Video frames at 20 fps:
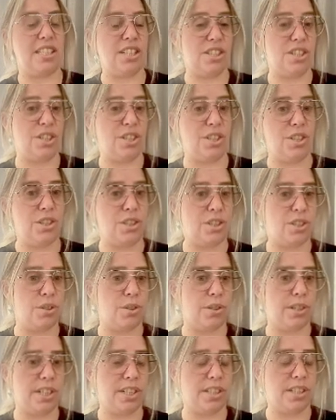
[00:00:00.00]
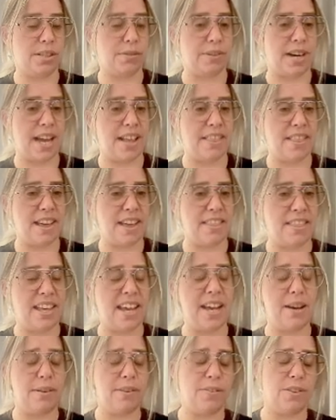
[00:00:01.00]
and tutorials around that
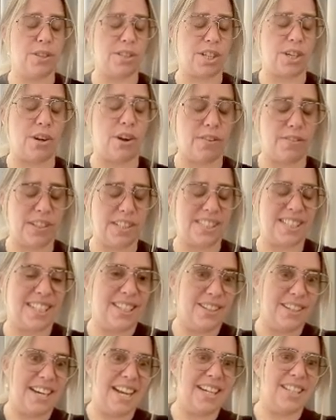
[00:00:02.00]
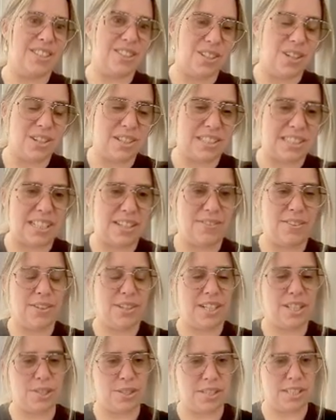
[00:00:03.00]
there. We've also obviously got our docs if
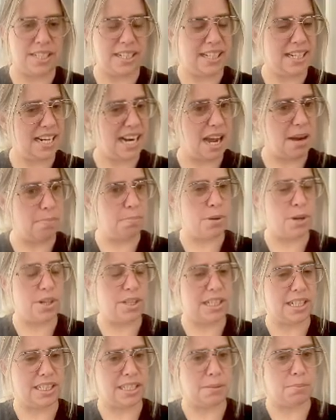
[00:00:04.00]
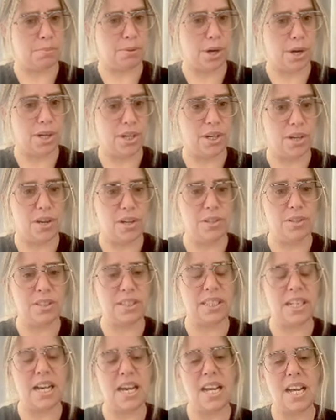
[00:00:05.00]
you're interested in our projects and
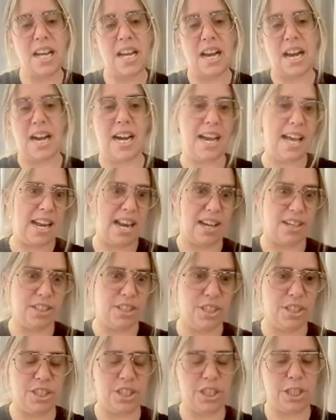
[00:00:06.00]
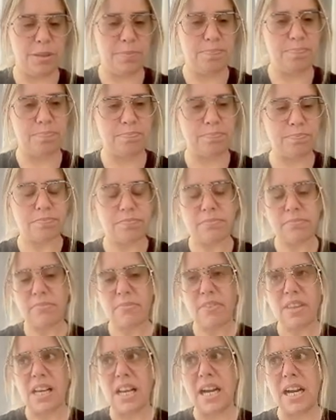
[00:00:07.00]
protocols, and our YouTube.
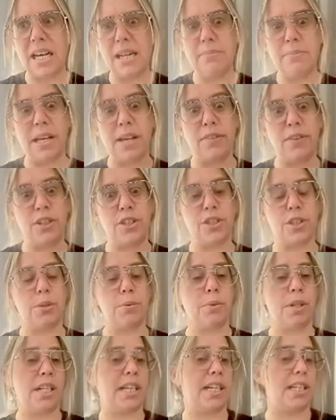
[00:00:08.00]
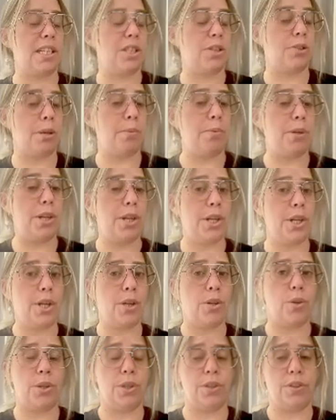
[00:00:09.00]
If you do want to
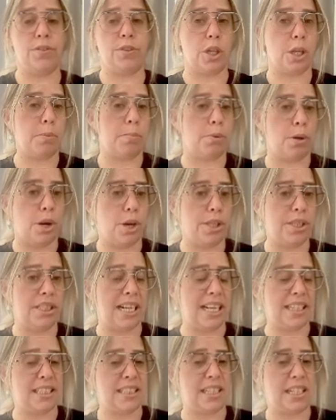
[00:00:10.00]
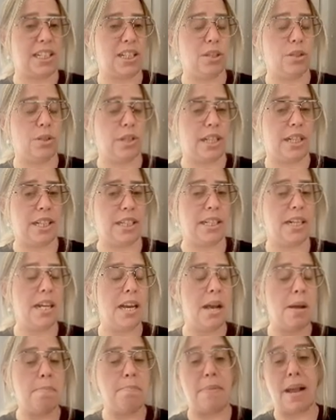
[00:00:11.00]
contribute, or you've got a project that you're looking
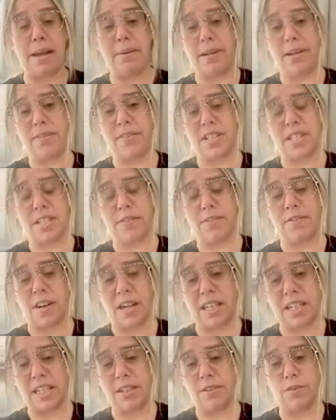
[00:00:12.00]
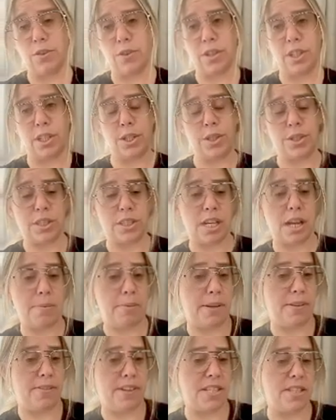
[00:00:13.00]
maybe for some funding for that uses
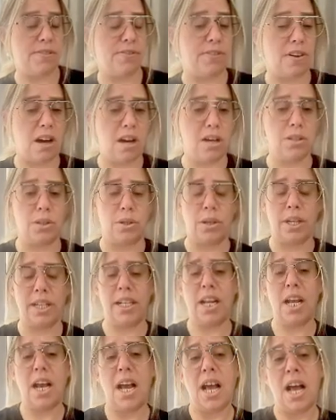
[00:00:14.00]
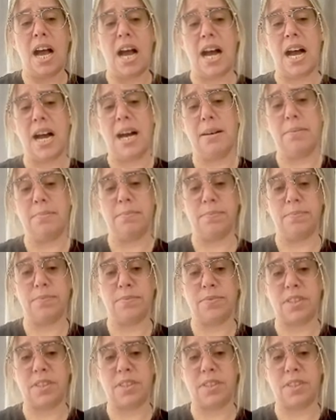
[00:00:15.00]
IPFS and Filecoin,